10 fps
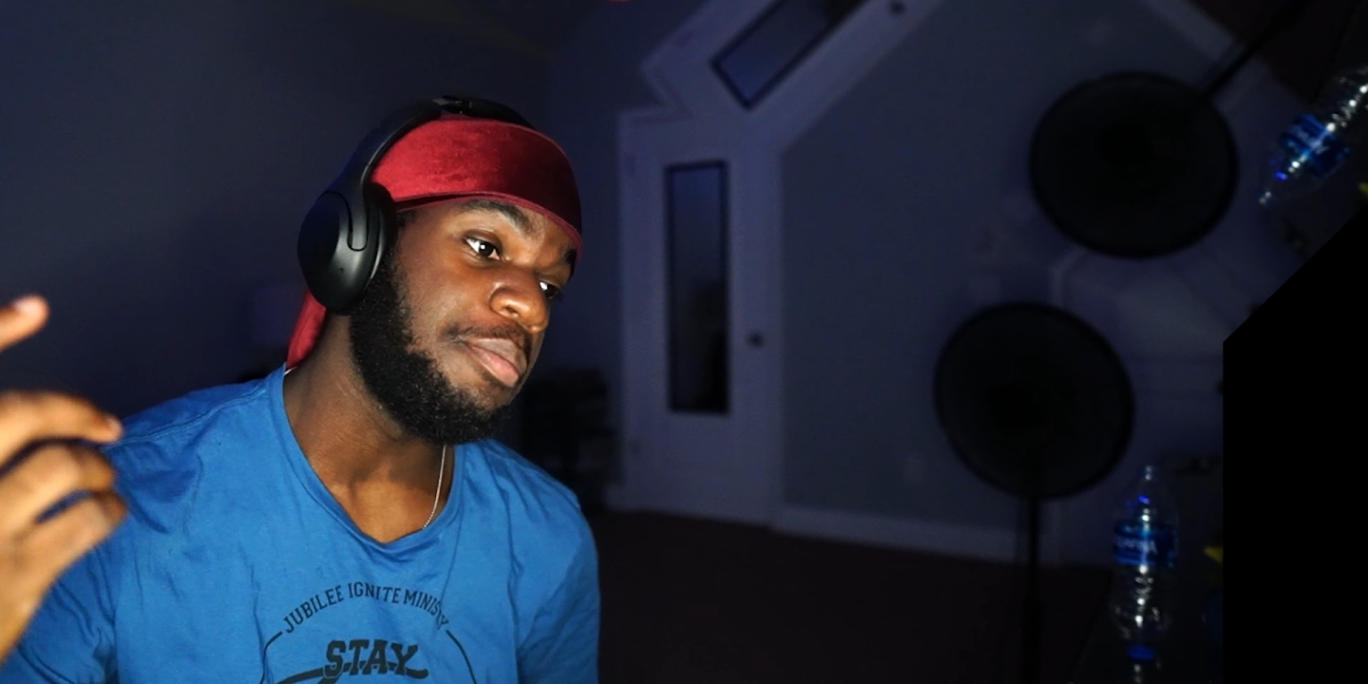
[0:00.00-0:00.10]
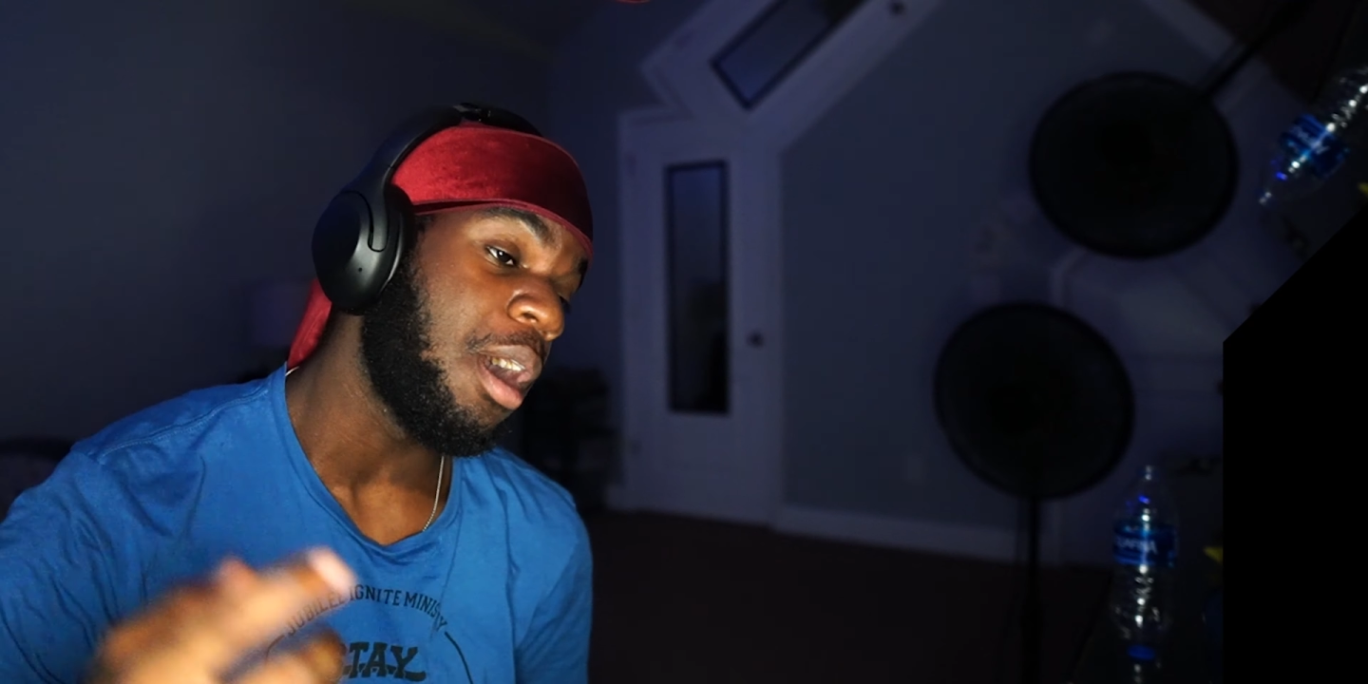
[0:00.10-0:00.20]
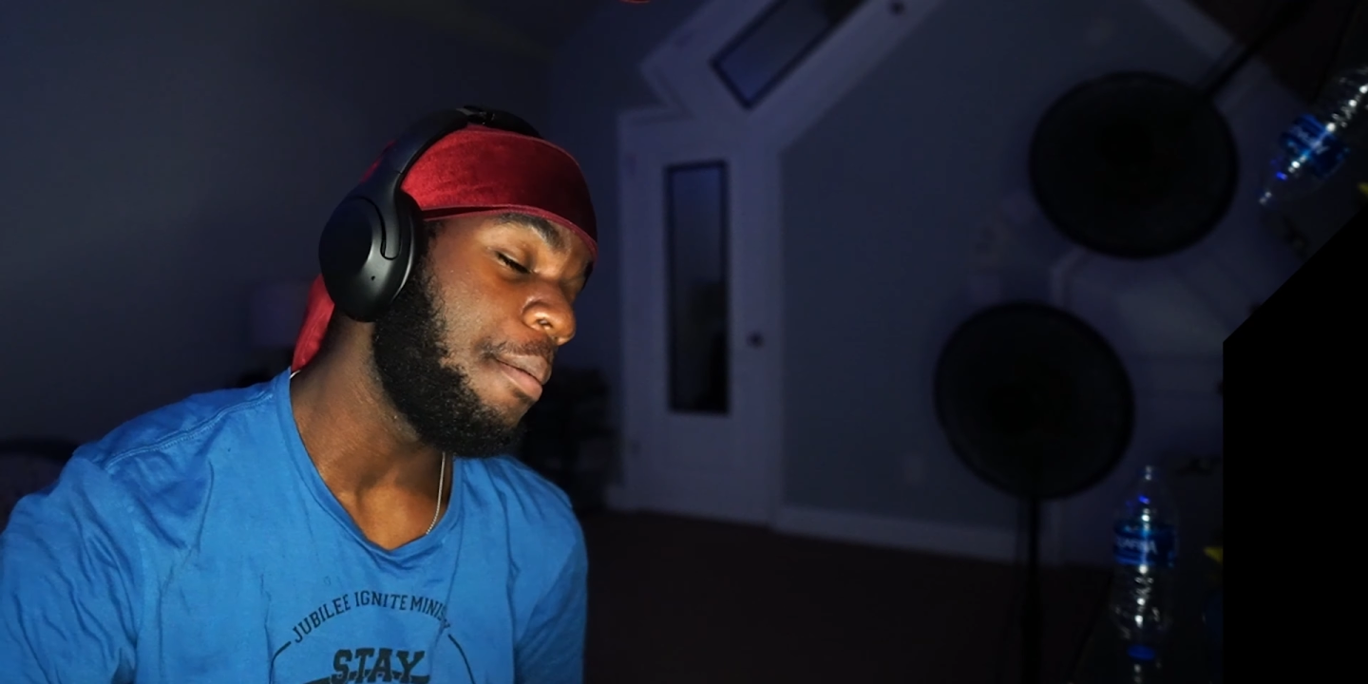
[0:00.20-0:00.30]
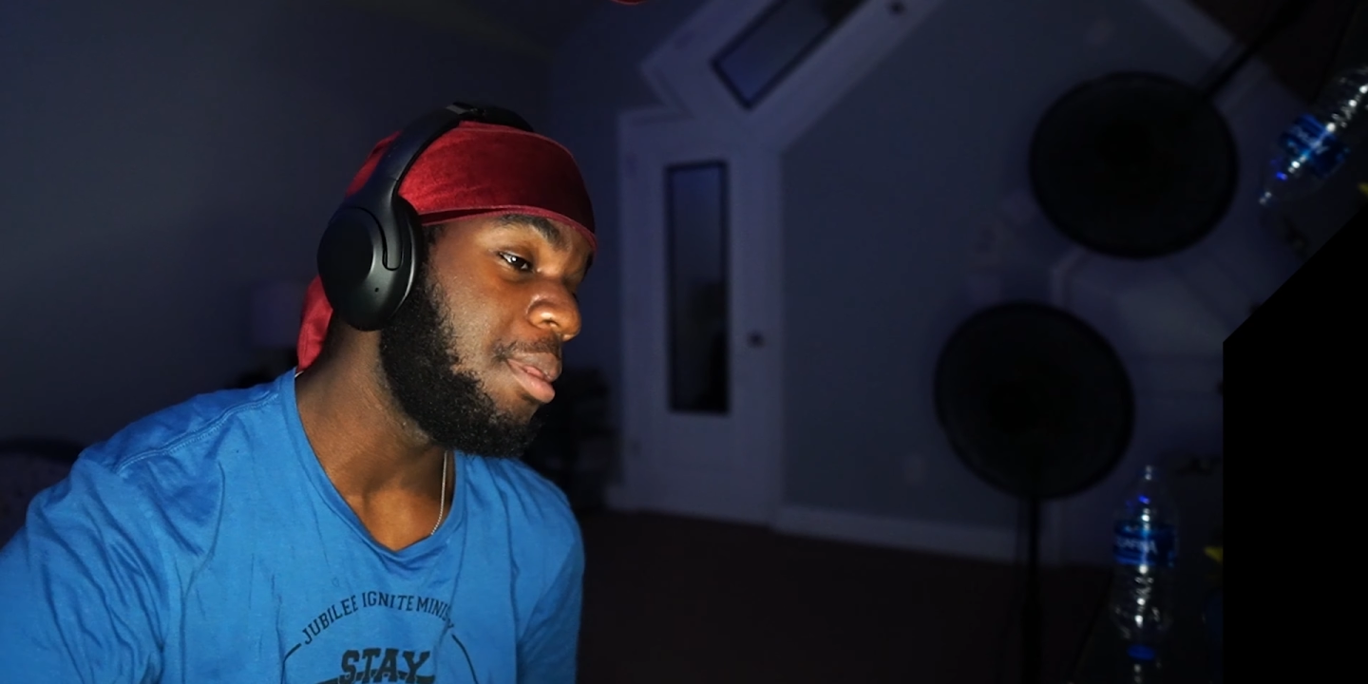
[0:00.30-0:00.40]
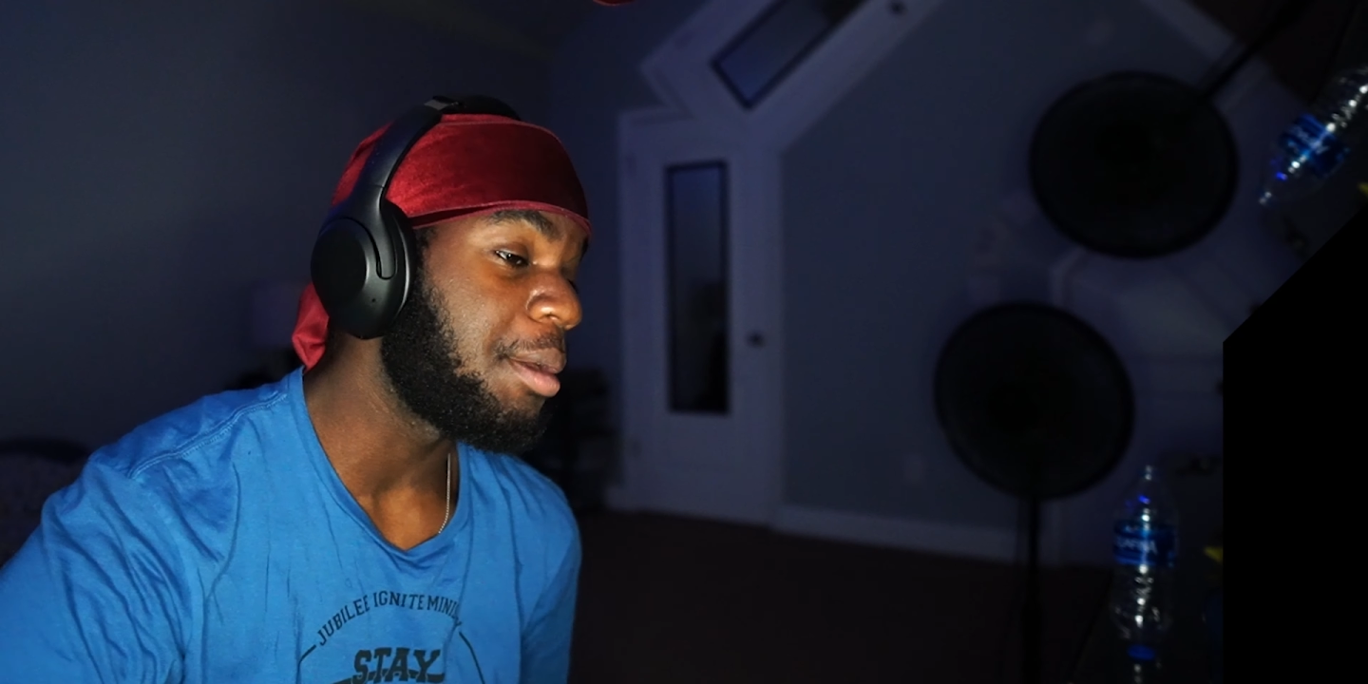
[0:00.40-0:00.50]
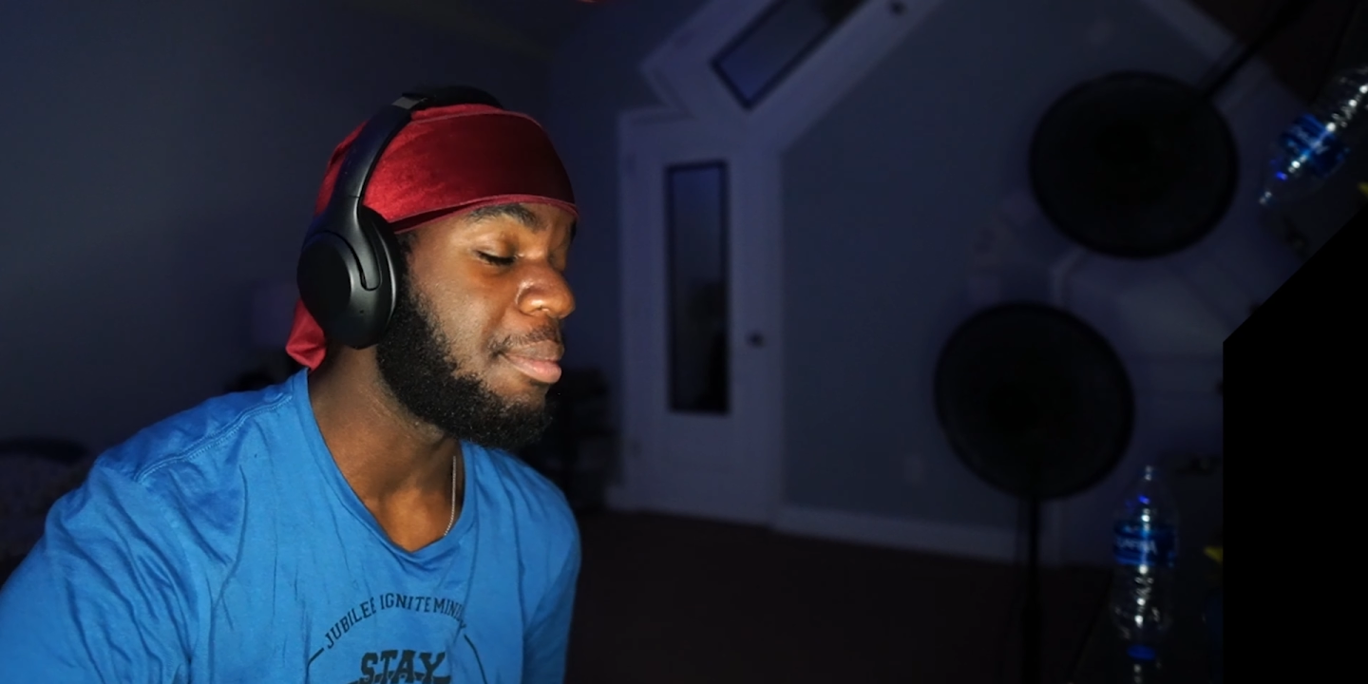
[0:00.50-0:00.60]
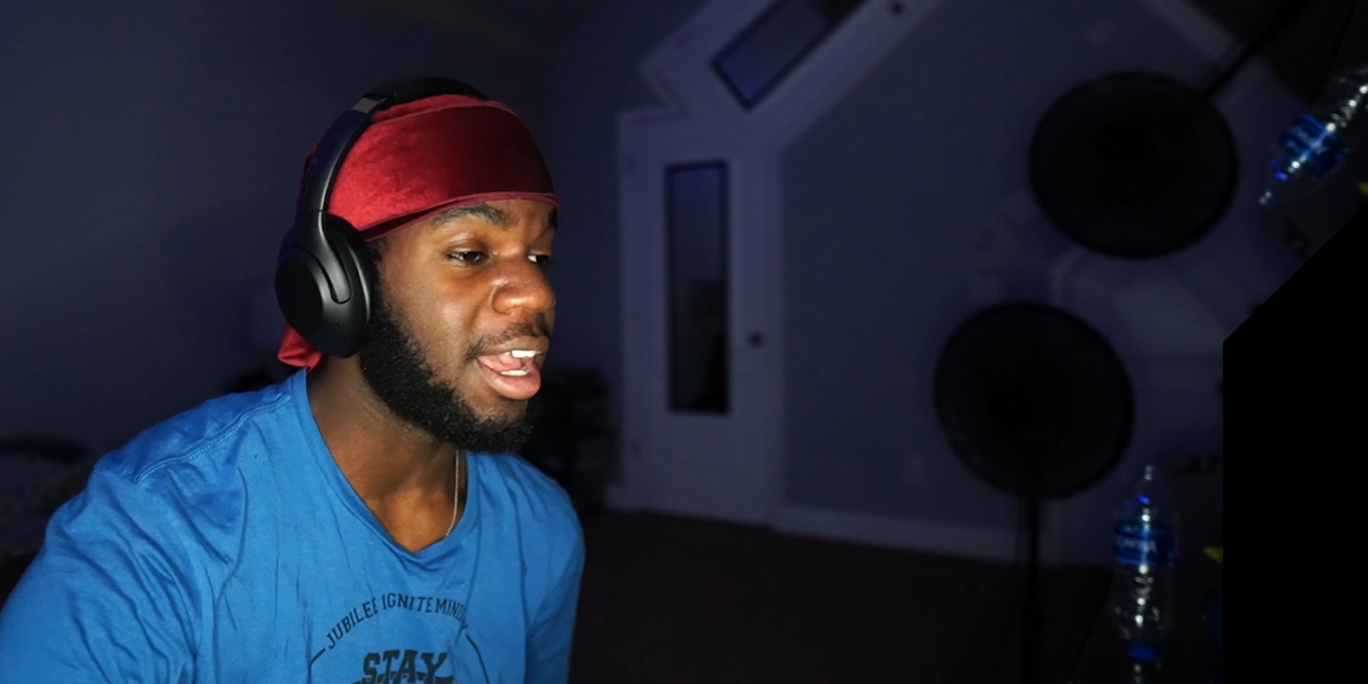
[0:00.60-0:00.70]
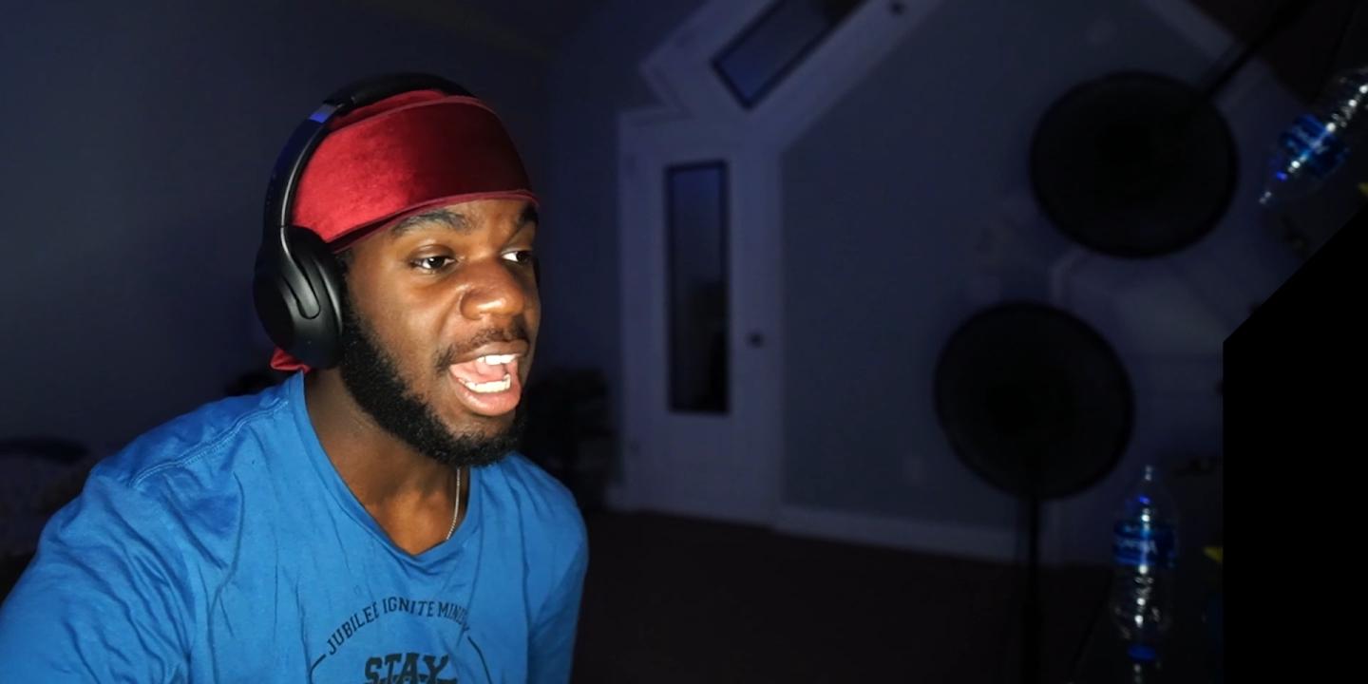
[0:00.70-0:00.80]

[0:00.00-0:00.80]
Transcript: public by